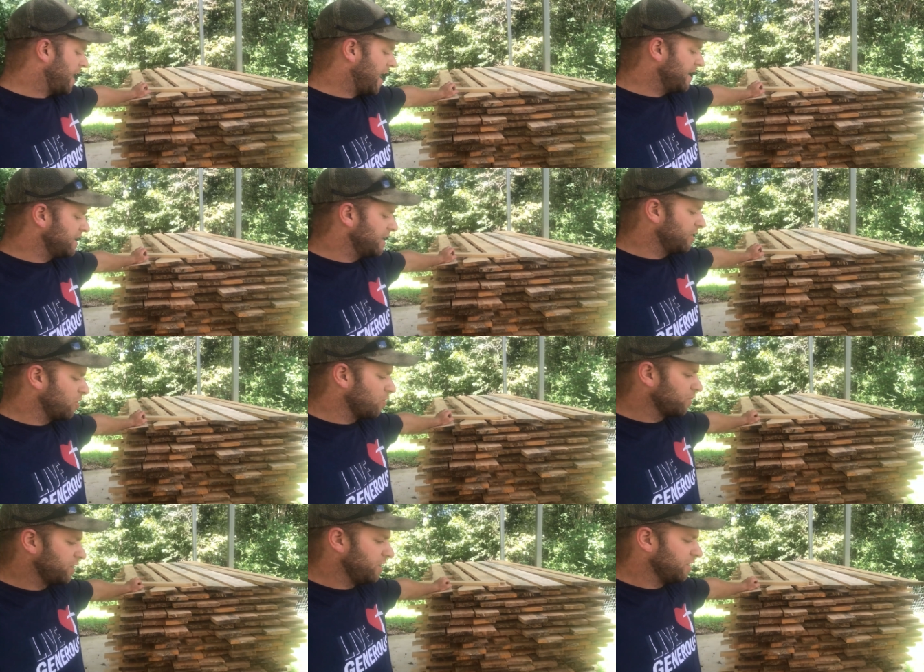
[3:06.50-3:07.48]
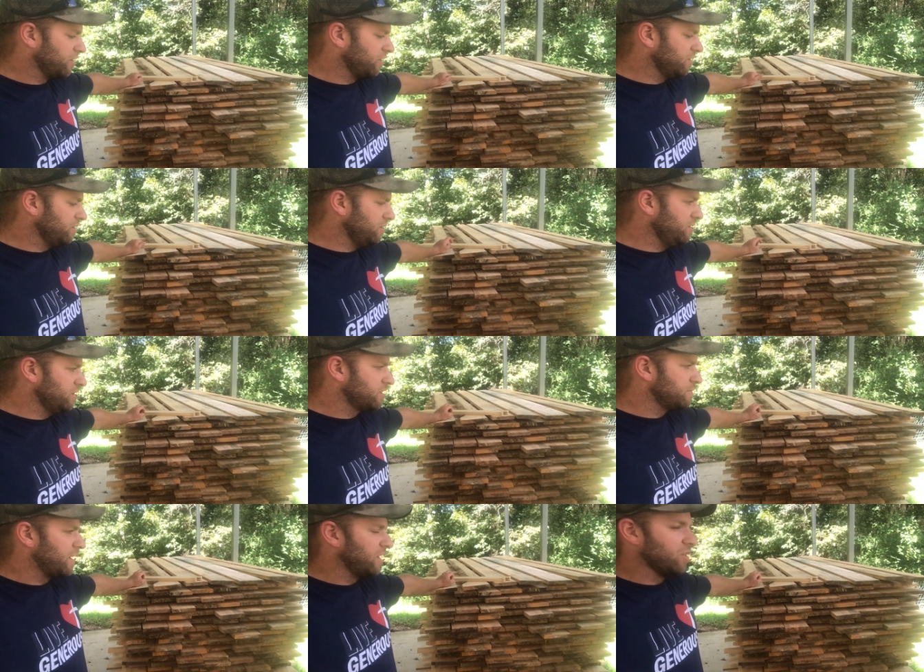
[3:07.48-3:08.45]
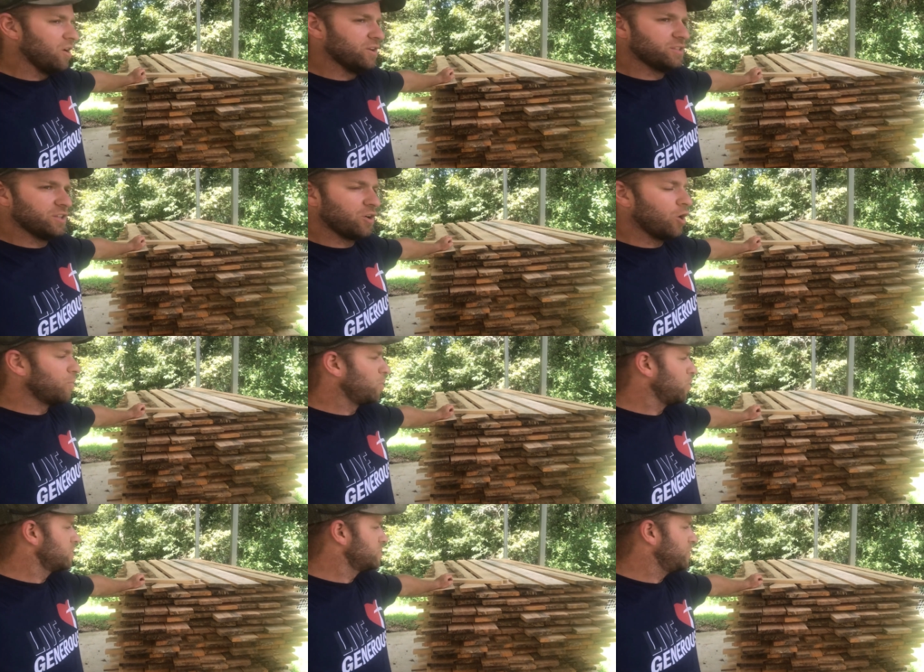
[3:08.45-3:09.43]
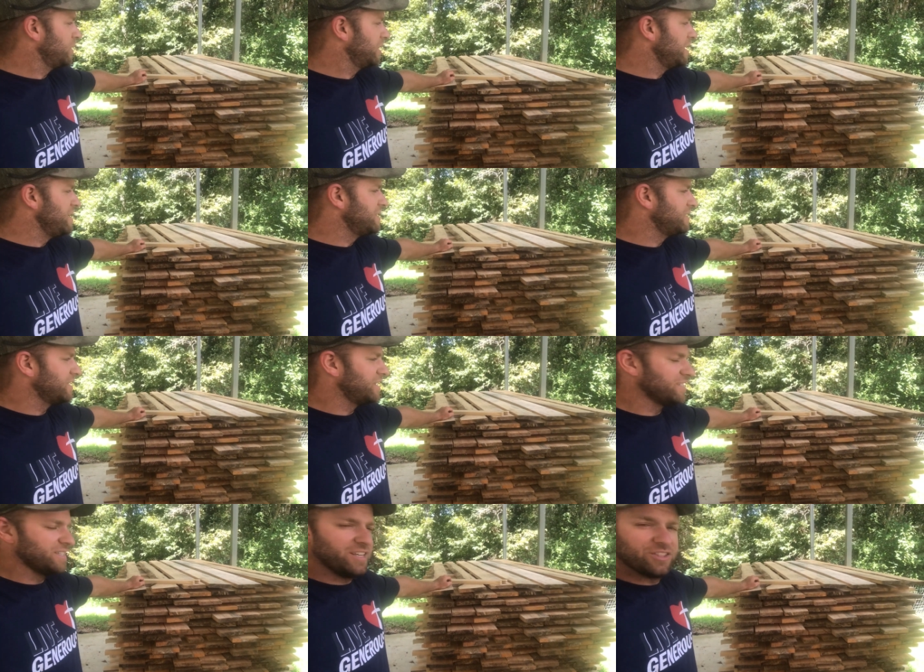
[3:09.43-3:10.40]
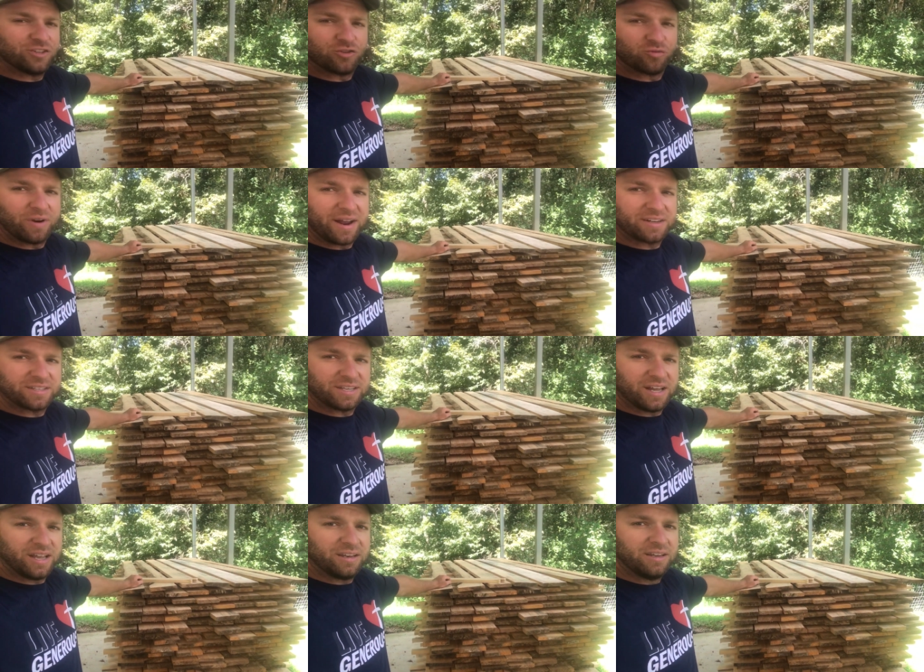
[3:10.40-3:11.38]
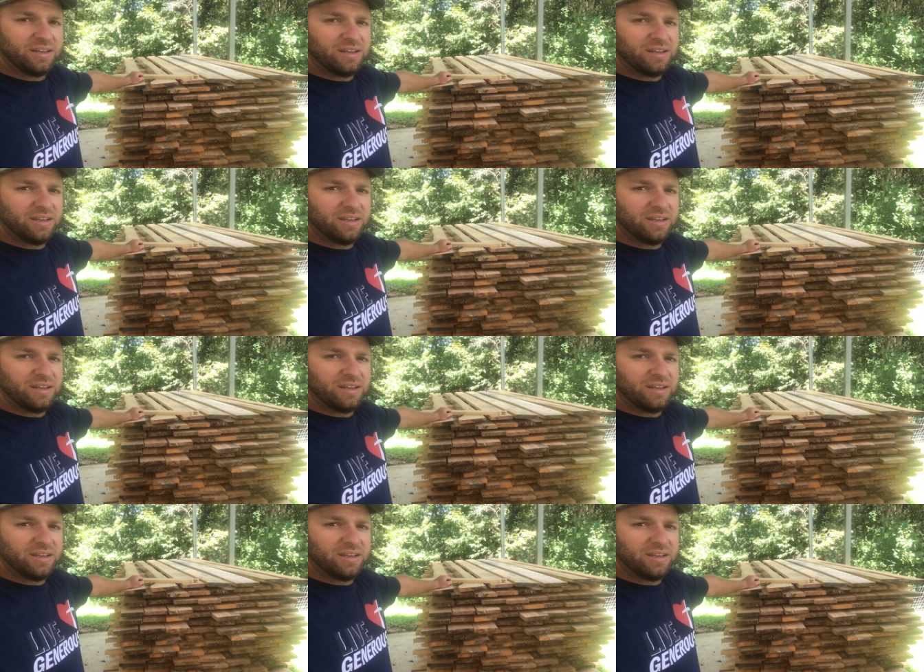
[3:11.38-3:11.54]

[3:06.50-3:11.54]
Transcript: that I had to get it over here to my in-laws in the carport, so at least it doesn't get the direct sun.